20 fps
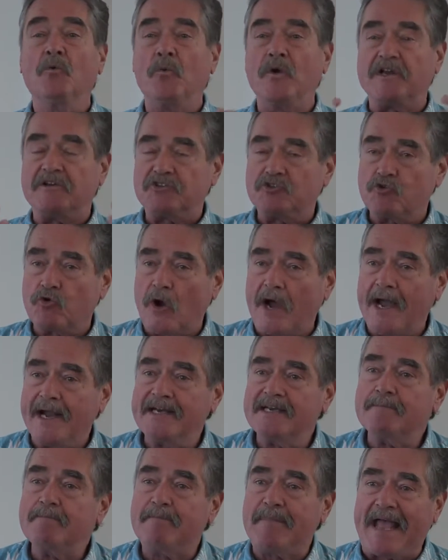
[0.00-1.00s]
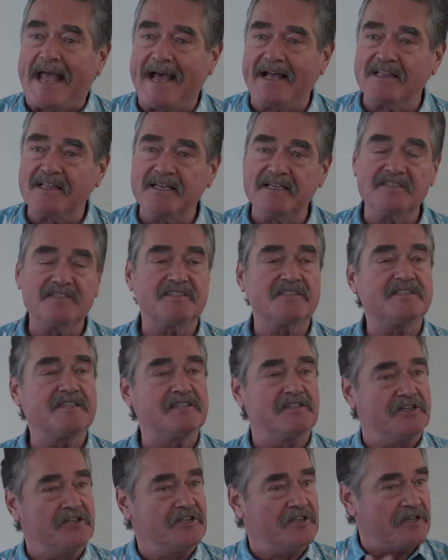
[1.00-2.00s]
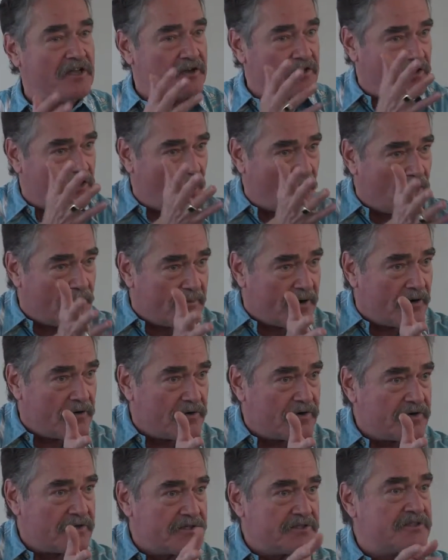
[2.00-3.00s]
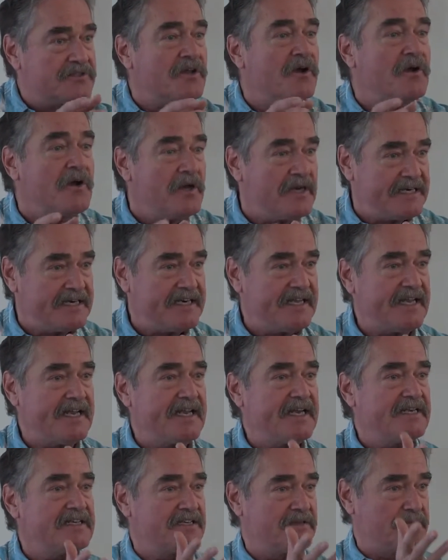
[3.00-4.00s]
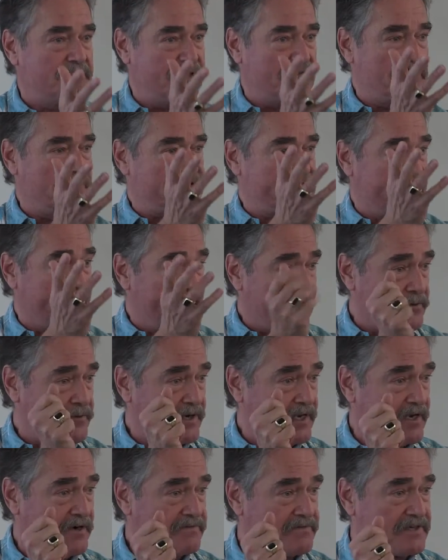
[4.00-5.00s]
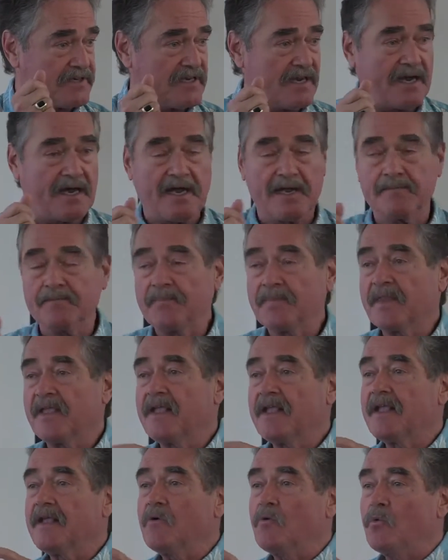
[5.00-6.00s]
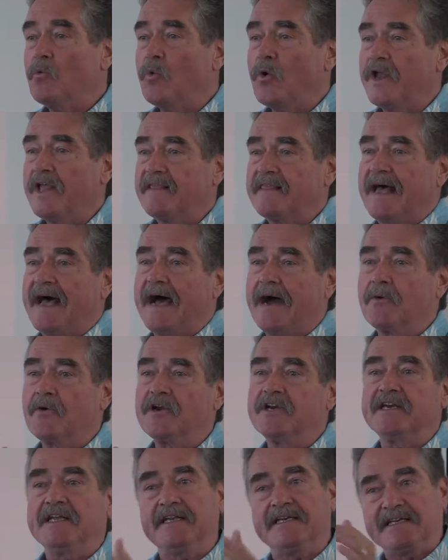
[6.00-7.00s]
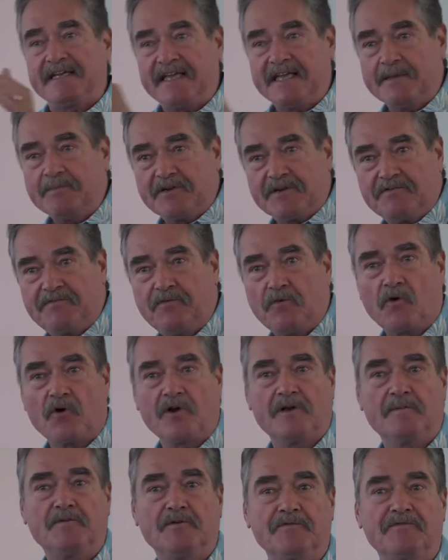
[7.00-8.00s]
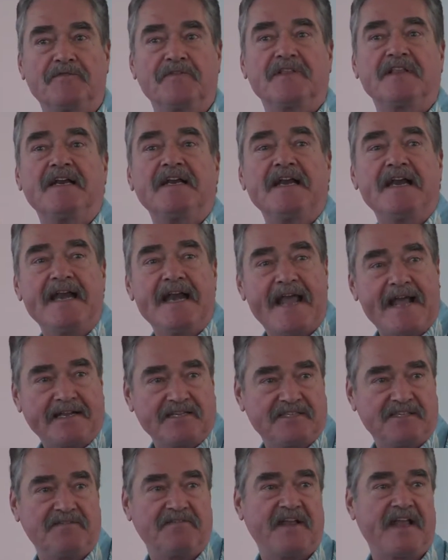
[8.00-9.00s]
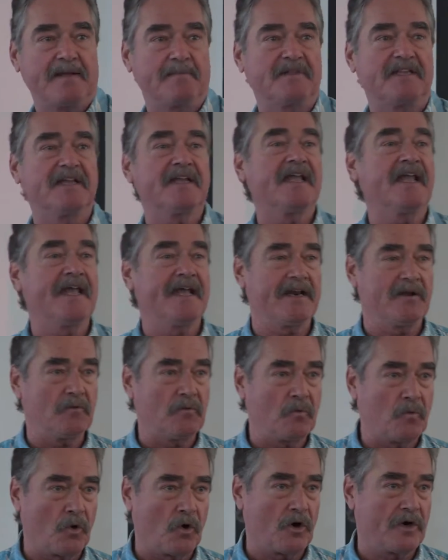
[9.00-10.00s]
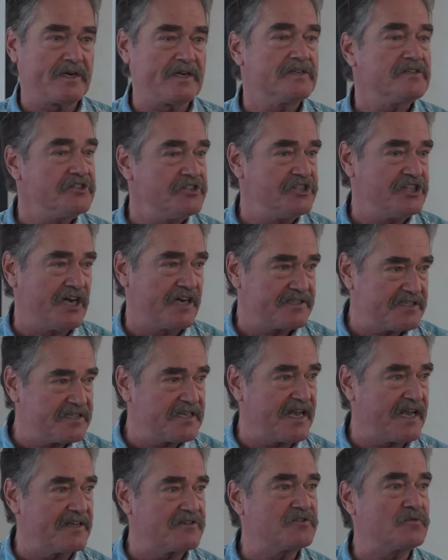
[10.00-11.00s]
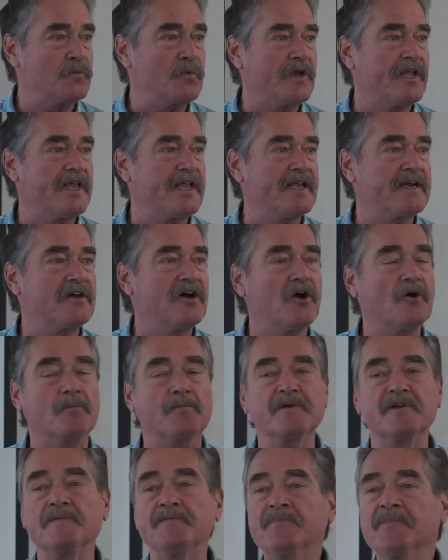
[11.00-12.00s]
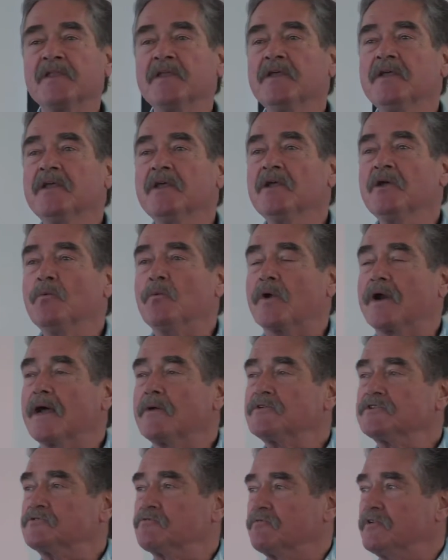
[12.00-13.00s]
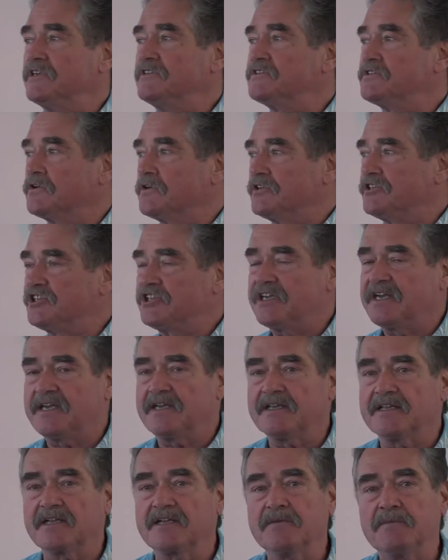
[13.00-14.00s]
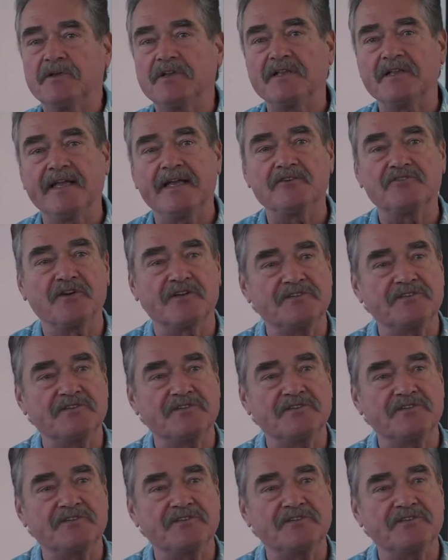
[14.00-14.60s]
We tried to balance the homeowner's need to build equity over time with our need to keep it affordable for the next family. And it worked just as we had hoped. When I was researching the community land